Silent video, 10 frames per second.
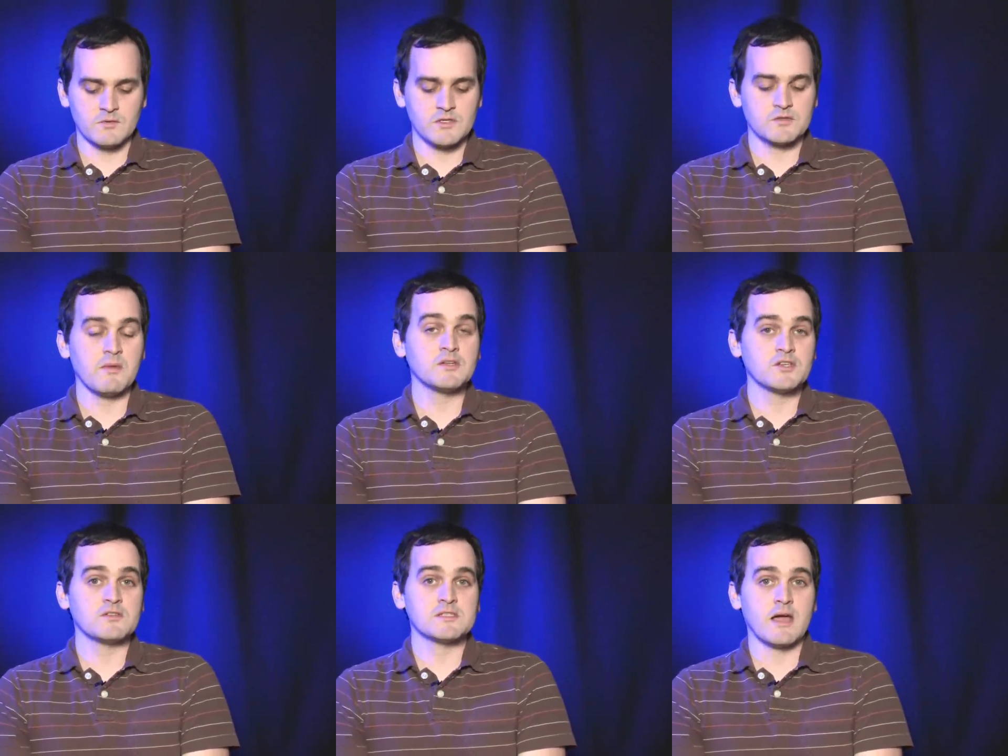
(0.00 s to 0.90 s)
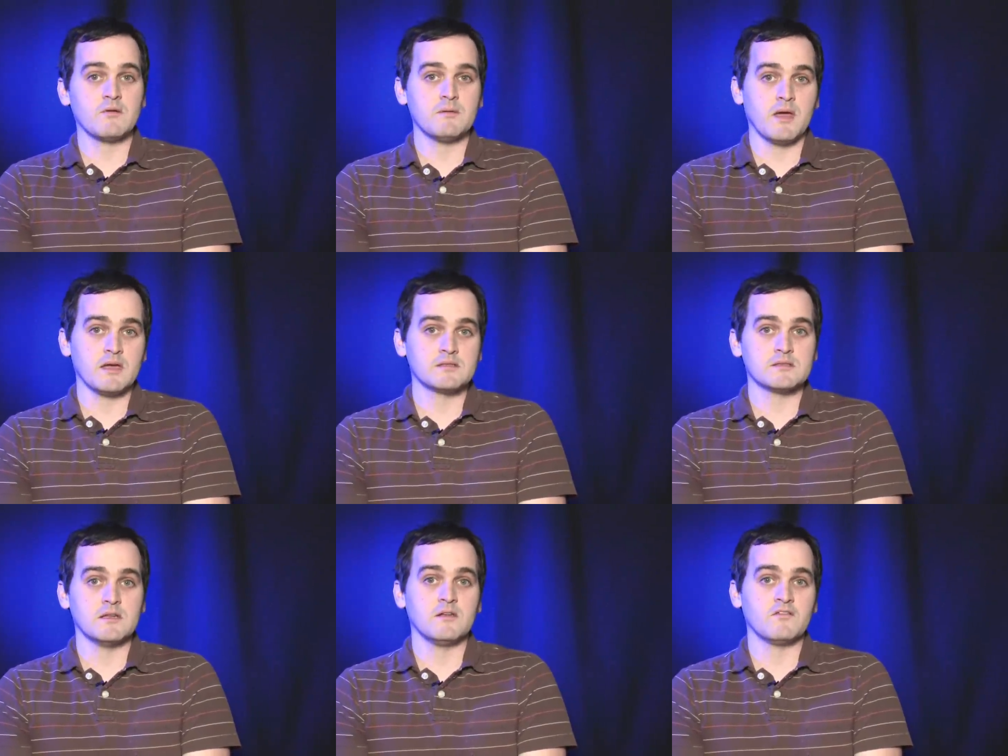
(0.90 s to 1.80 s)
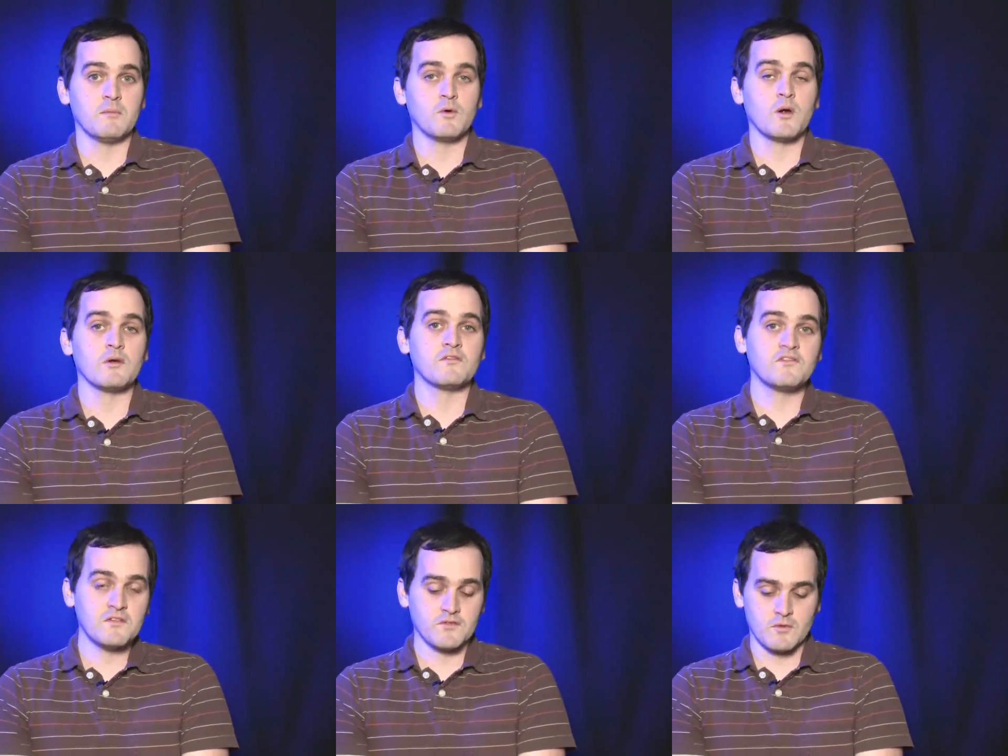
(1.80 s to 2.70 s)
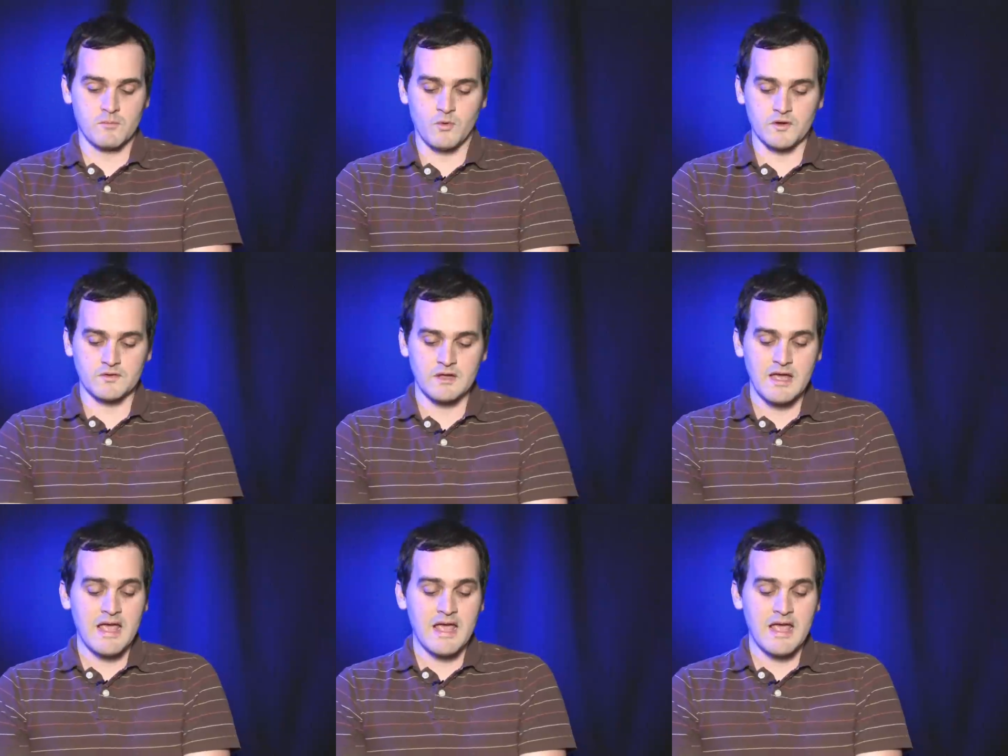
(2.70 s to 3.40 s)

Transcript: which mentioned the Saudi base in a February 5th report.